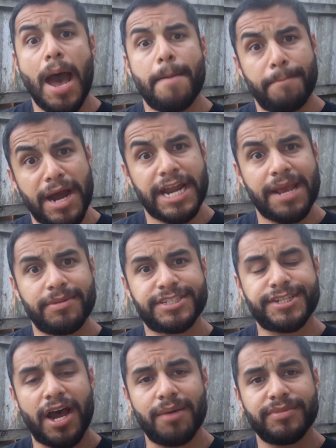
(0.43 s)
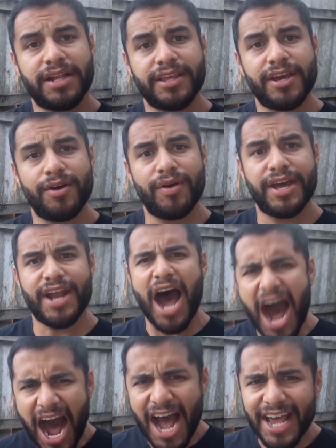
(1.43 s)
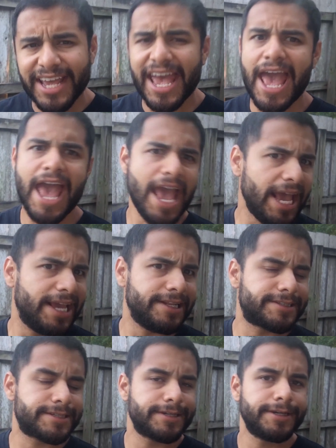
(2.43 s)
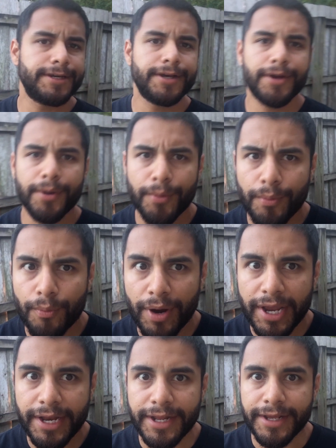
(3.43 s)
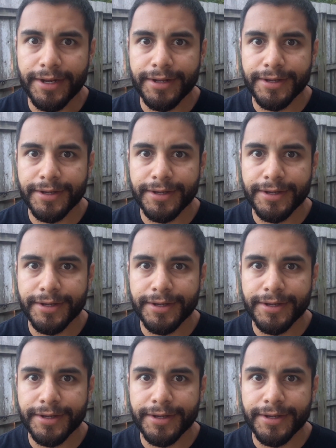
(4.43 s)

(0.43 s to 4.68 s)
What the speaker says: My name is Tom Lelio, and I hate waiting.